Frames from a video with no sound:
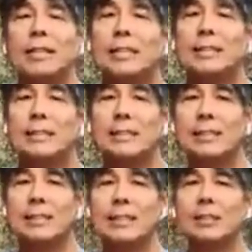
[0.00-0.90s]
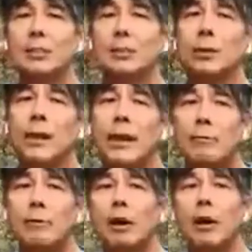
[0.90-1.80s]
is a justice issue,
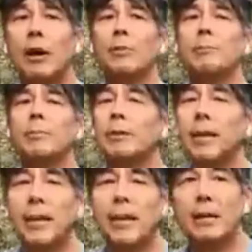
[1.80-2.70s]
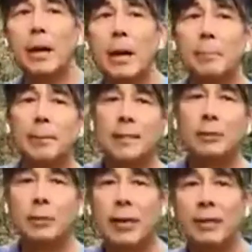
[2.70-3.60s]
and with all the myriad and
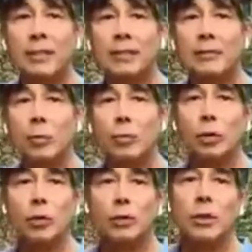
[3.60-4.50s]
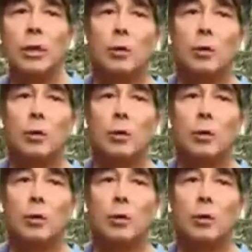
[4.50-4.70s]
complex realities of our world,